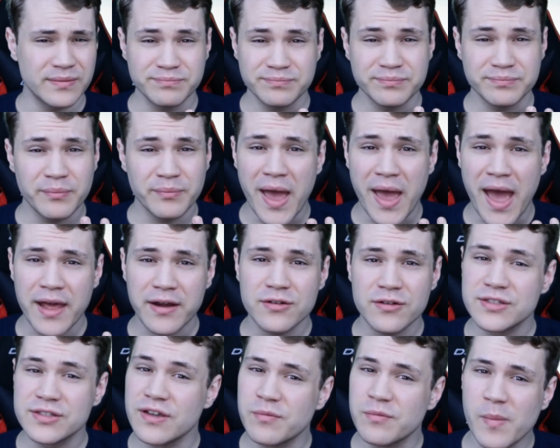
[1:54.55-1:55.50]

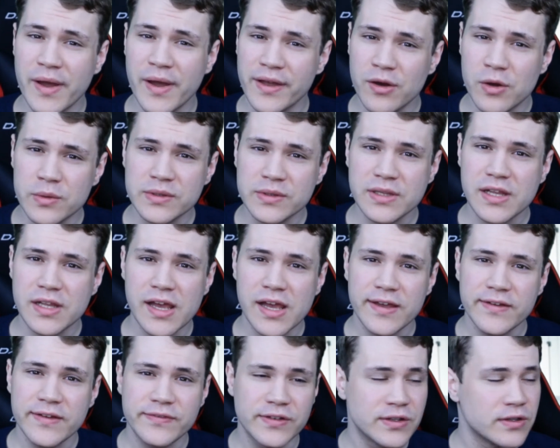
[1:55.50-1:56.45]
matters of my own
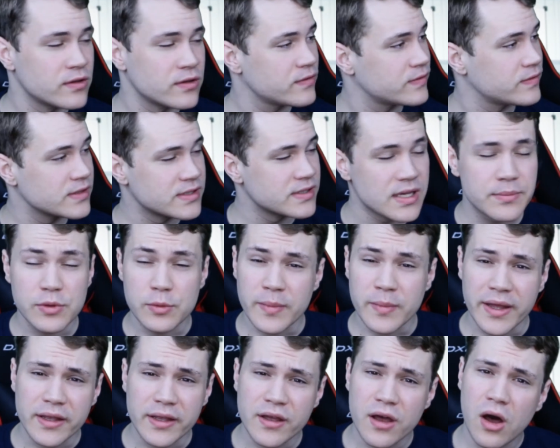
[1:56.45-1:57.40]
life, you know, for example,
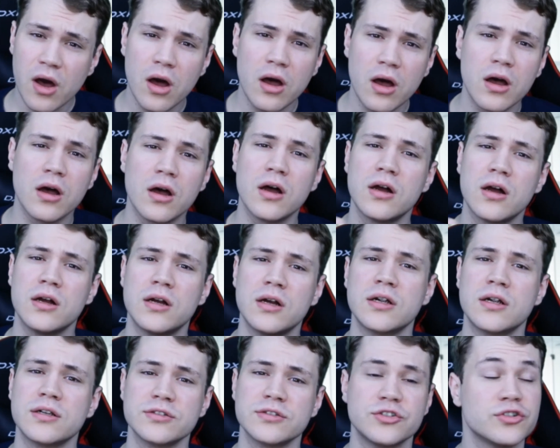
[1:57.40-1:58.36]
my
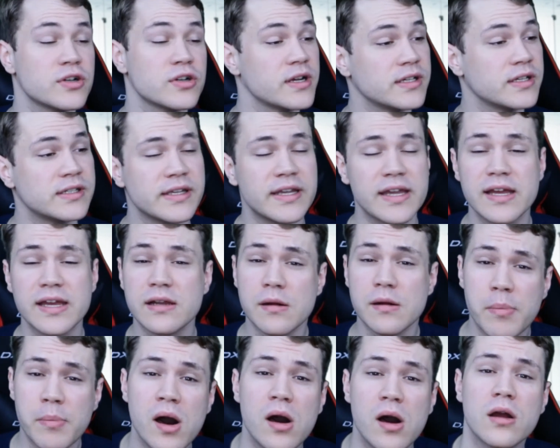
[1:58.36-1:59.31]
car, trying to get an
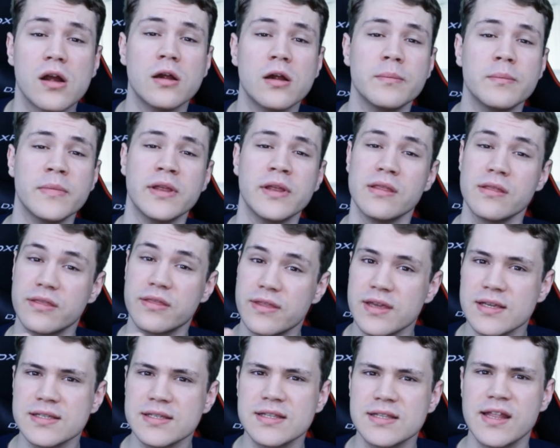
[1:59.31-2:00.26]
apartment,
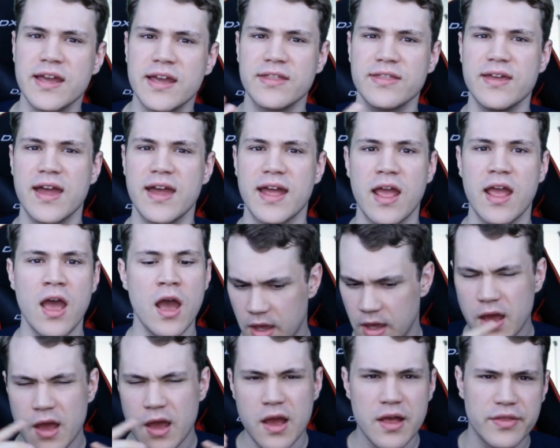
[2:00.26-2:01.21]
things like that.
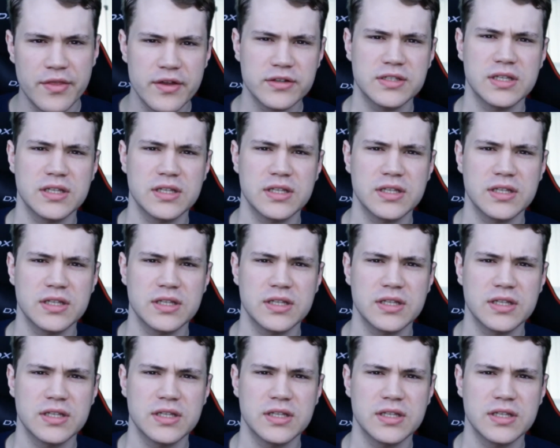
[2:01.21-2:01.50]
There's a